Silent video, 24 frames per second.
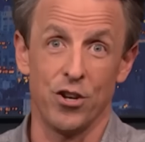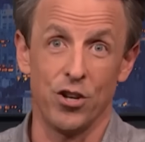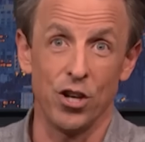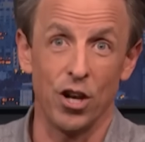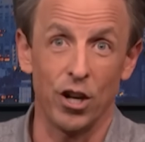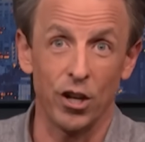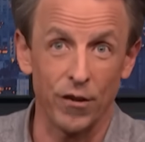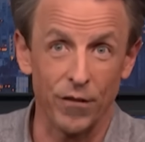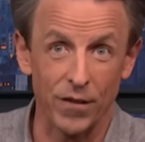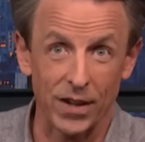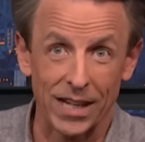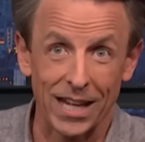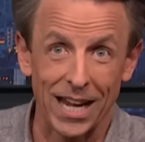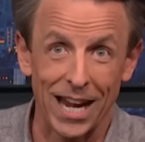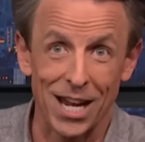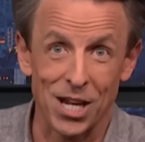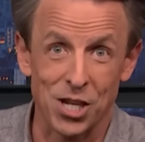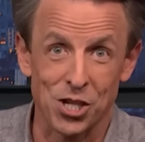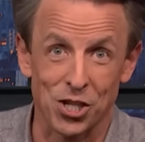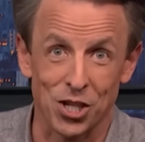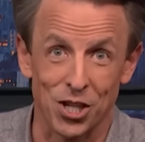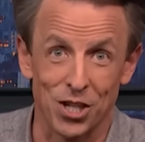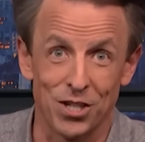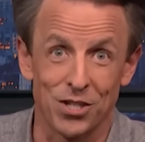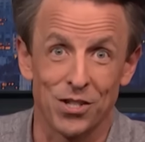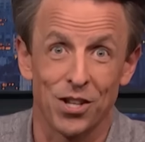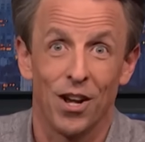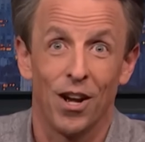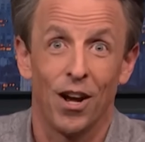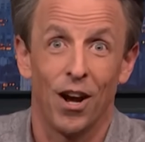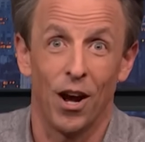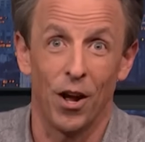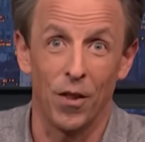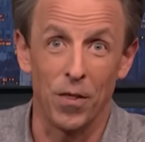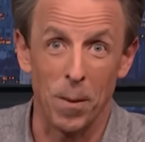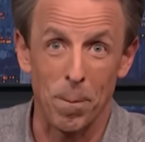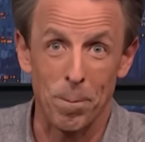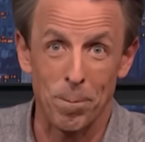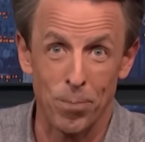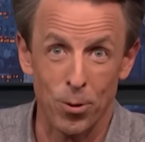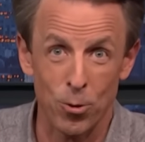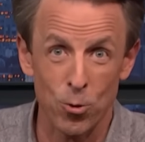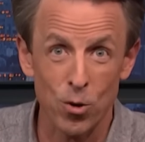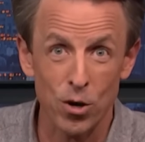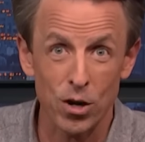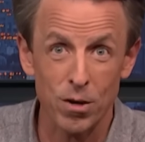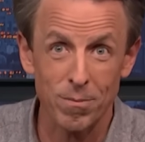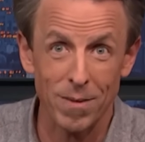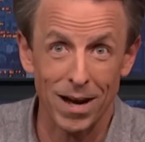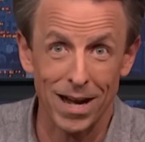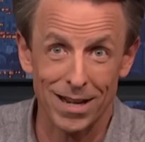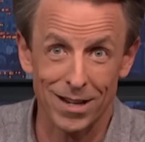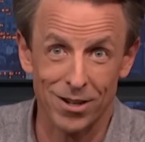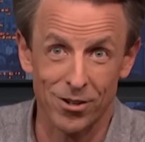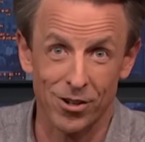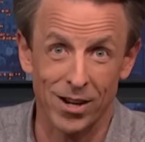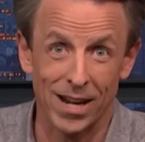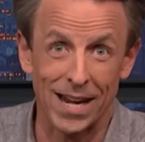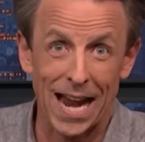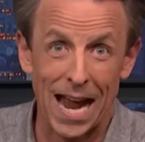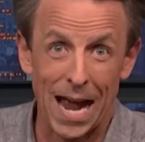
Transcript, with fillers: notifications on the porn monitoring